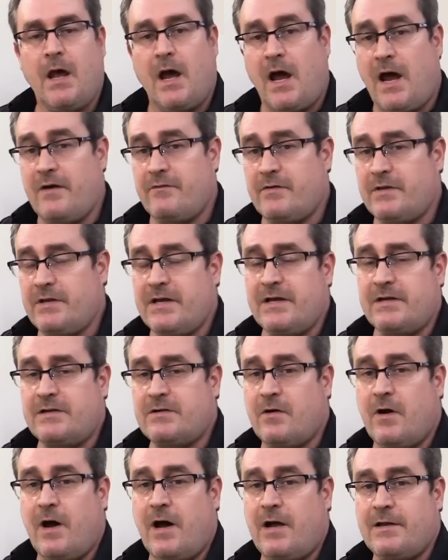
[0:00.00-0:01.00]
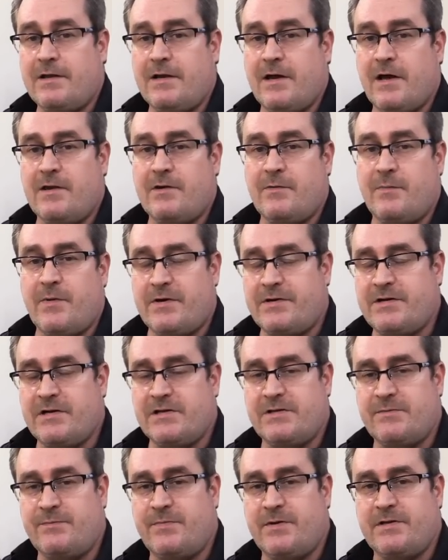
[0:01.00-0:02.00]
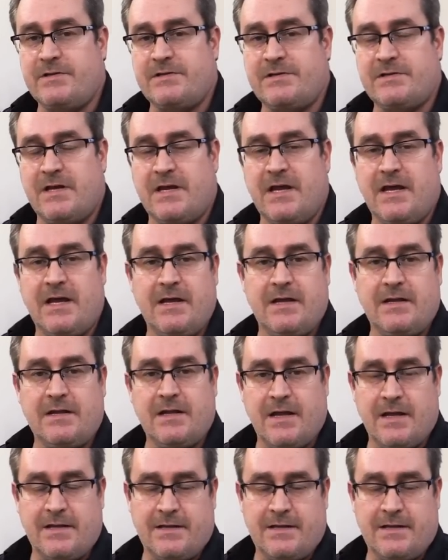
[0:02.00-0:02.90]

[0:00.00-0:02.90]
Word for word: I have a link to all the other participants in